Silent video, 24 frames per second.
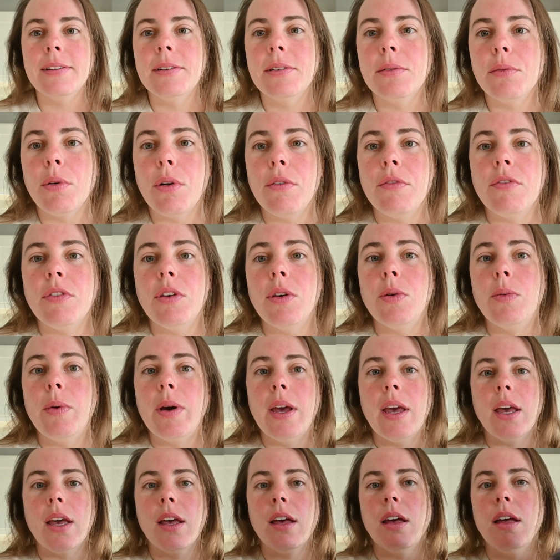
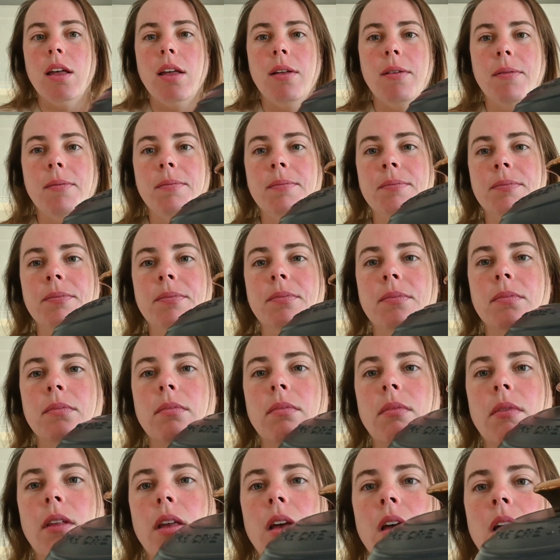reviewing
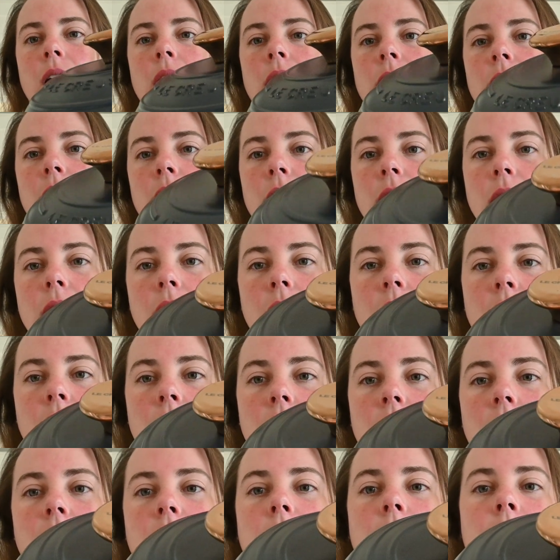
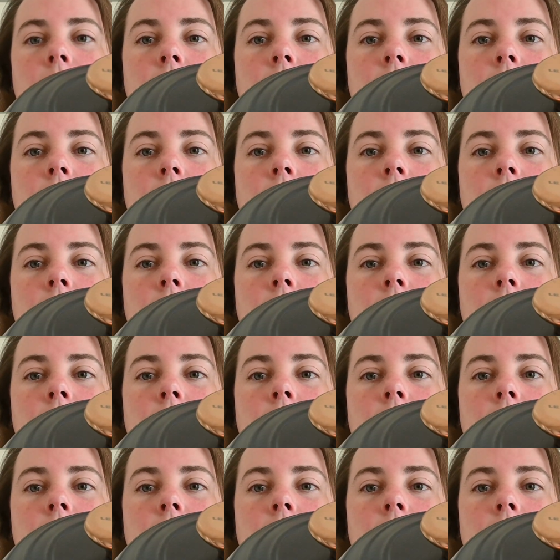the